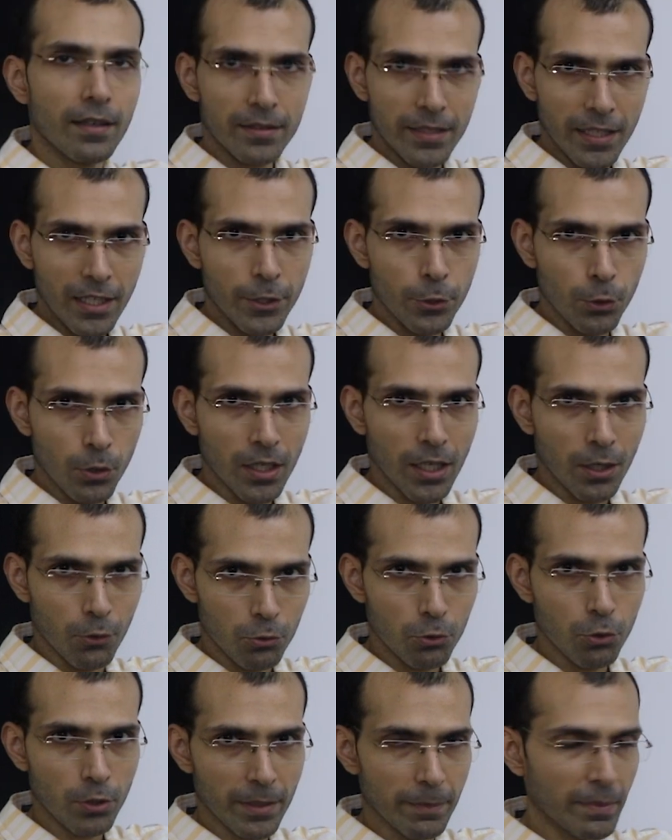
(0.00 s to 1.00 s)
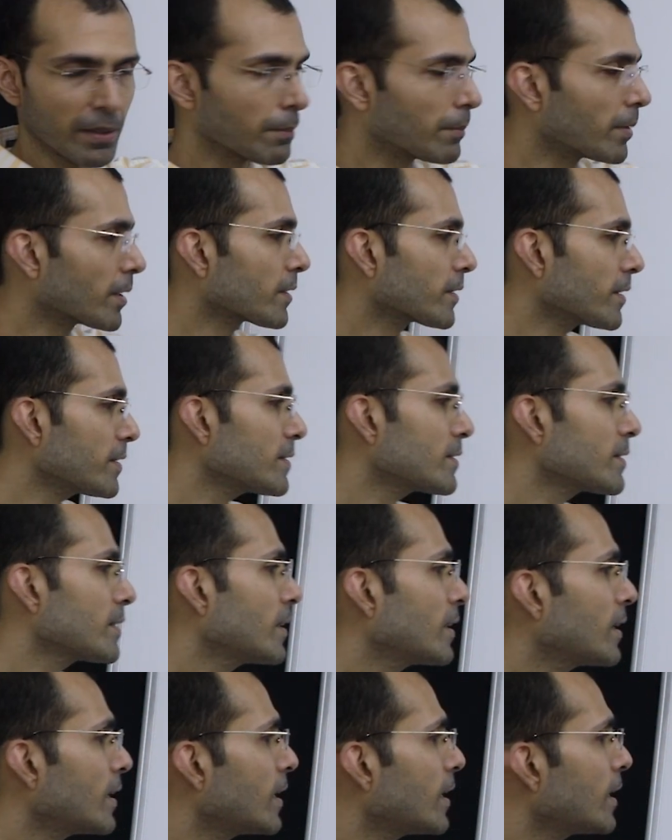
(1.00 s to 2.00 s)
tell you how to remember this.
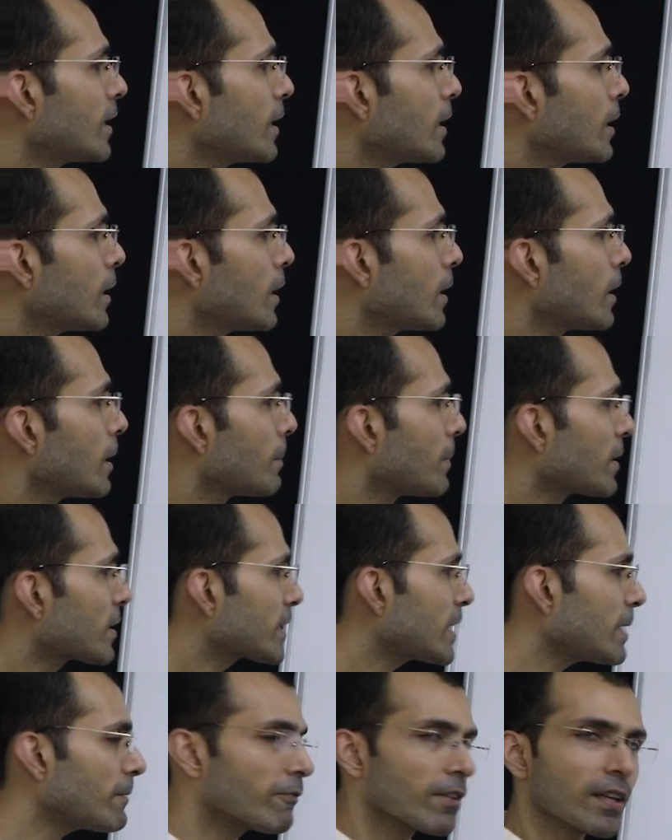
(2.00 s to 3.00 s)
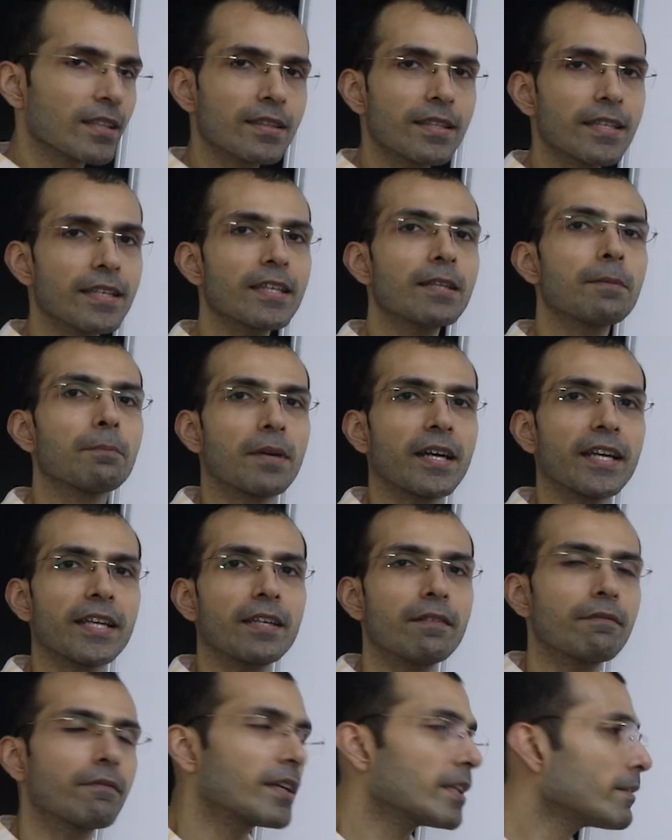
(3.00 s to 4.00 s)
But keep one thing in
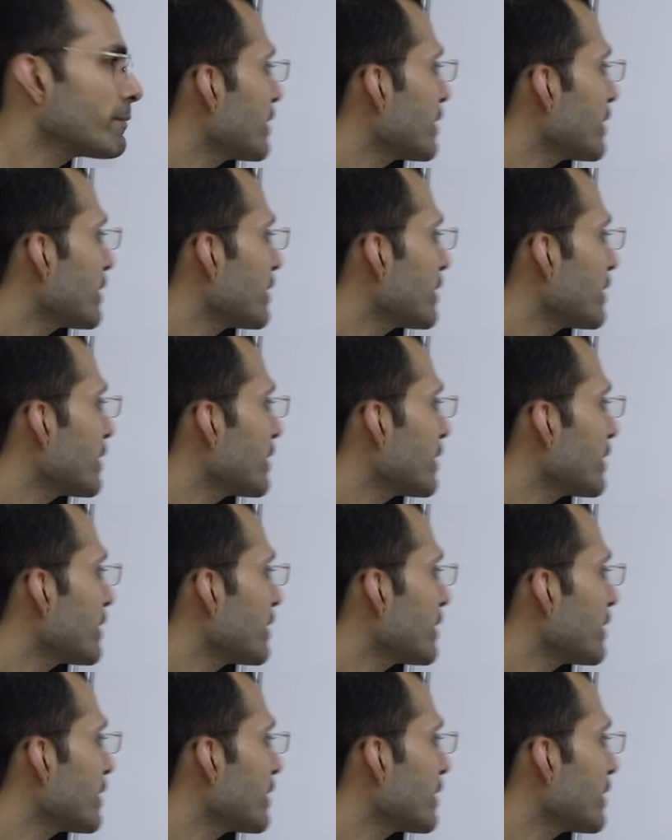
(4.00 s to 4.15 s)
mind, when